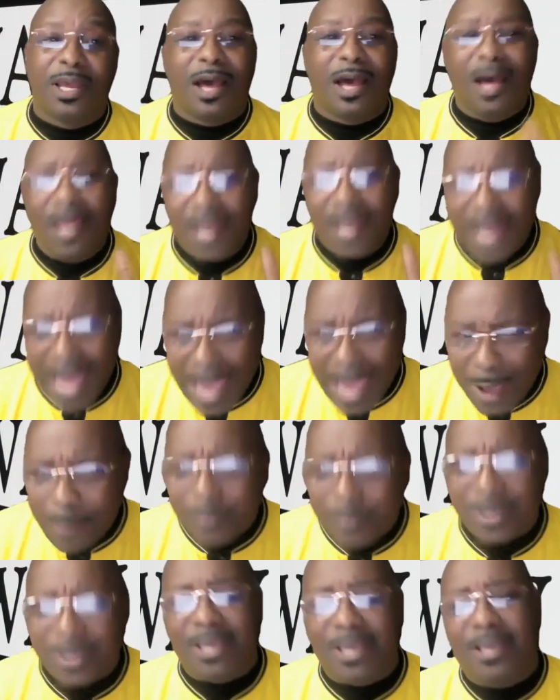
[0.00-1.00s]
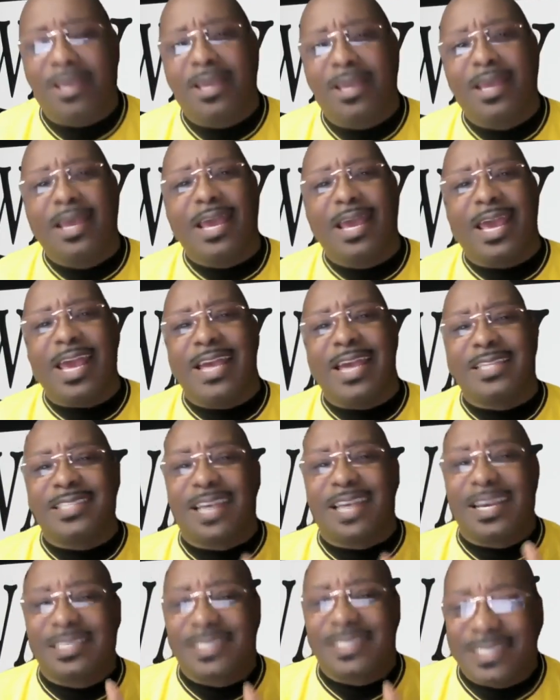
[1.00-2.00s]
Allow me, as
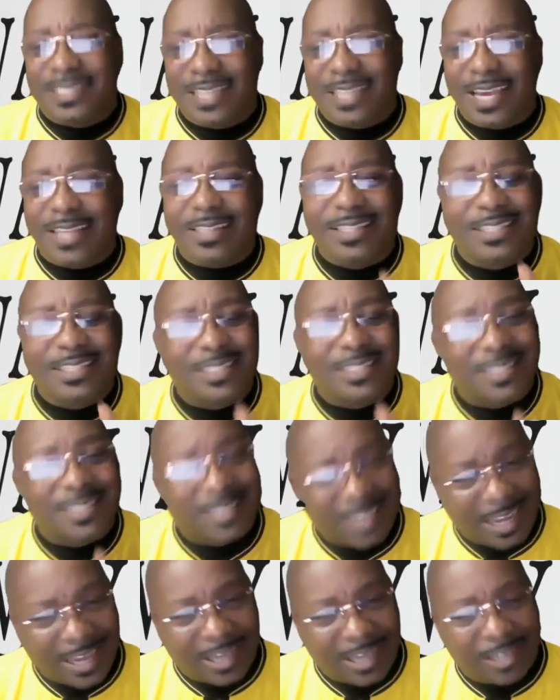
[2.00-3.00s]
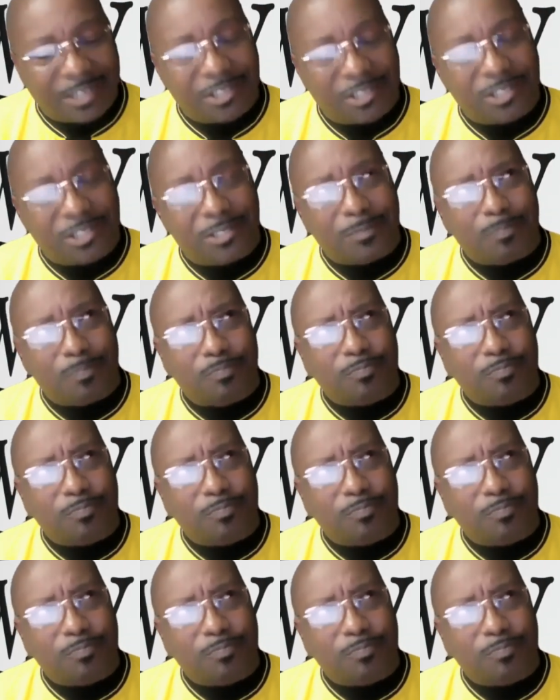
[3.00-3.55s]
I set the stage,